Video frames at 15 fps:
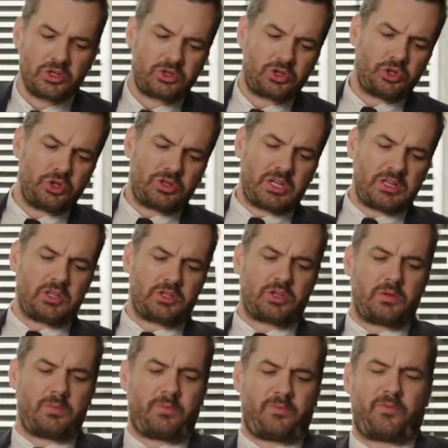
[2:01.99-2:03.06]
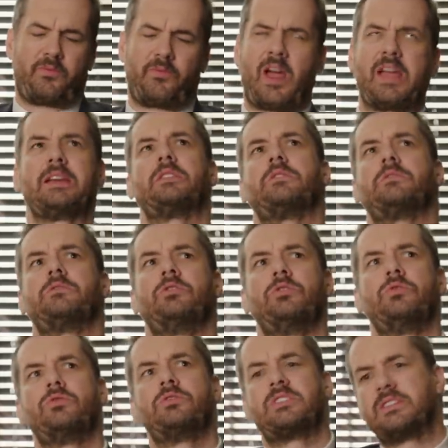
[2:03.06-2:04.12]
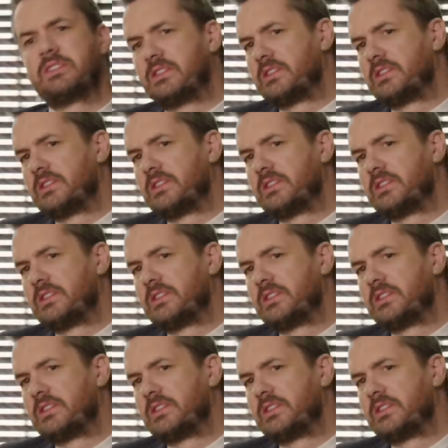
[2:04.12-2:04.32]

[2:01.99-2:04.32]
Do you think the term fake news is